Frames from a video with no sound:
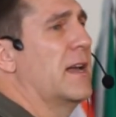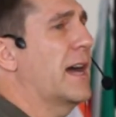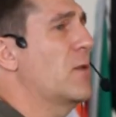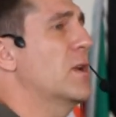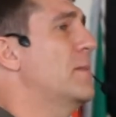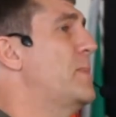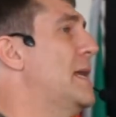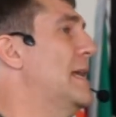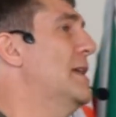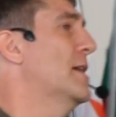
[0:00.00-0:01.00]
I don't want to
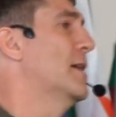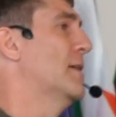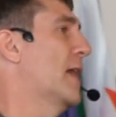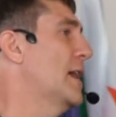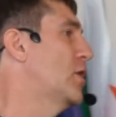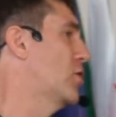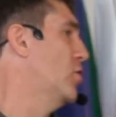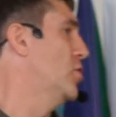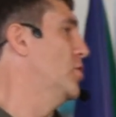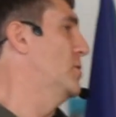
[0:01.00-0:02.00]
be a
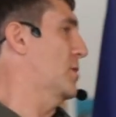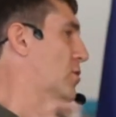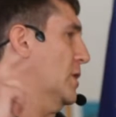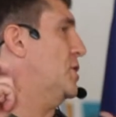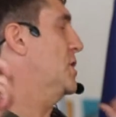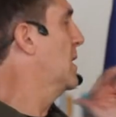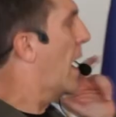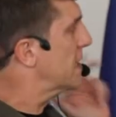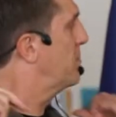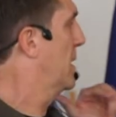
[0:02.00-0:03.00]
good Christian
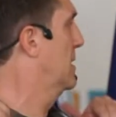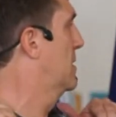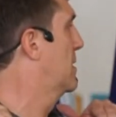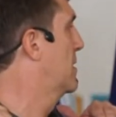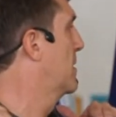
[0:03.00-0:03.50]
husband.